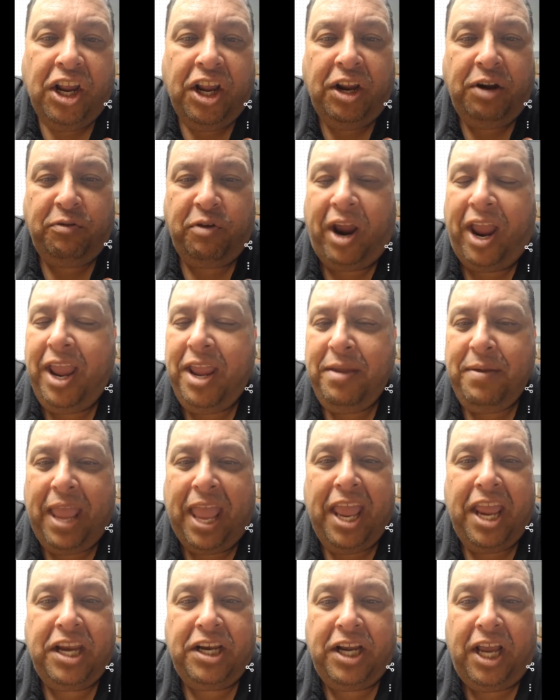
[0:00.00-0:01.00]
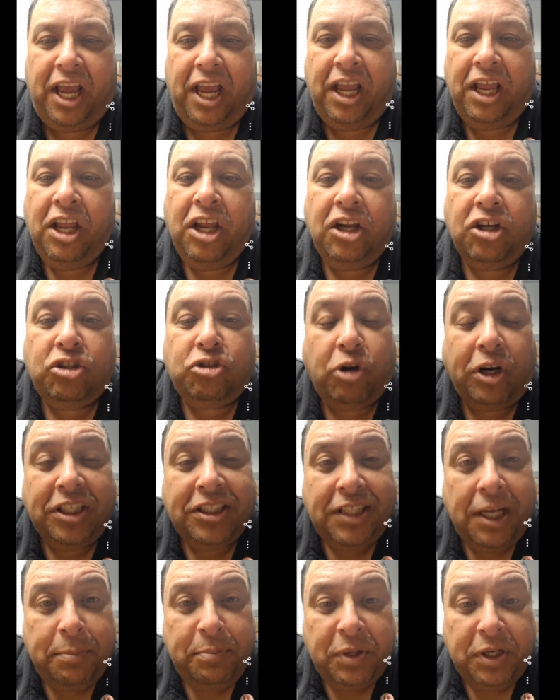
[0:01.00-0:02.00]
Right? And trust
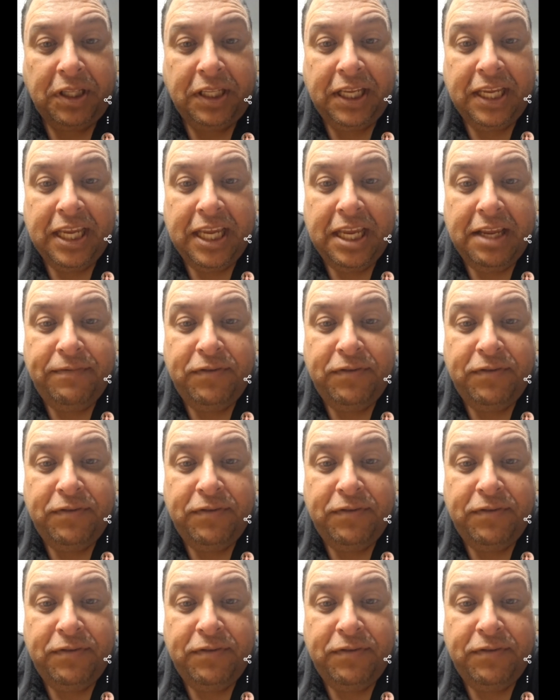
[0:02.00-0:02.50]
and believe,